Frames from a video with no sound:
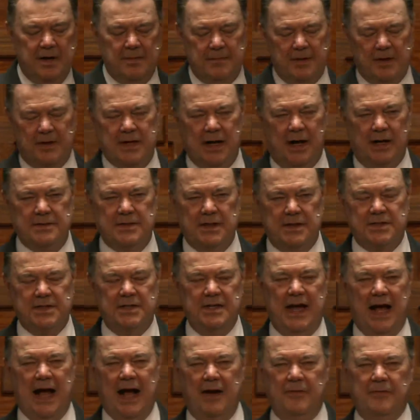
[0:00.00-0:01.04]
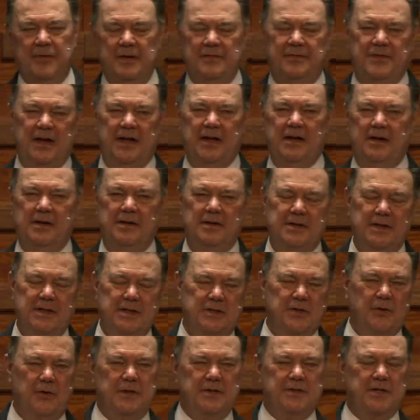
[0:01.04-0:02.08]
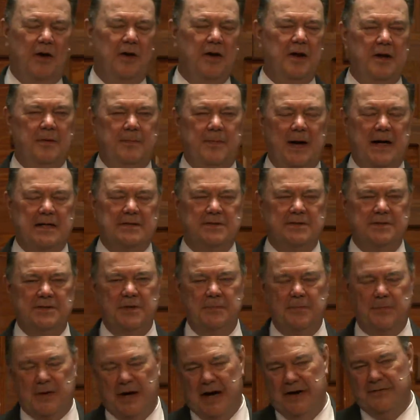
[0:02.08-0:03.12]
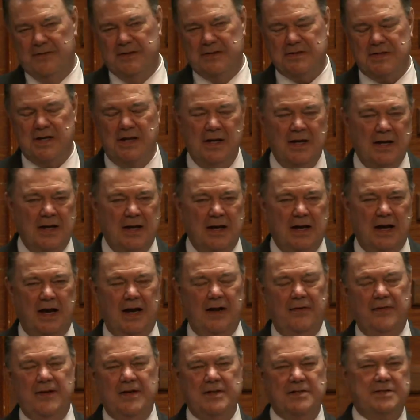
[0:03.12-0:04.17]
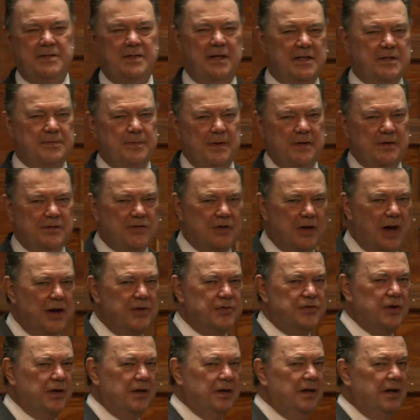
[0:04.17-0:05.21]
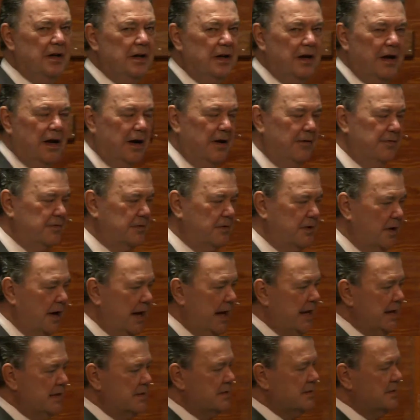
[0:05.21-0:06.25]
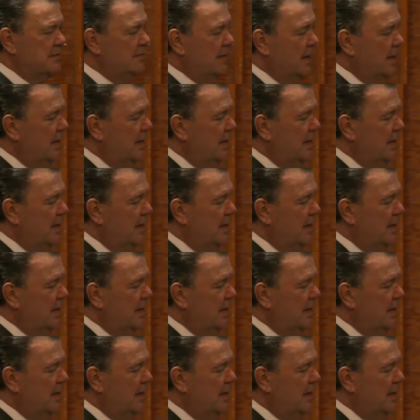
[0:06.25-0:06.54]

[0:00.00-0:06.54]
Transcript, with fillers: Because it's now revealed unto his holy apostles and prophets in this dispensation of grace.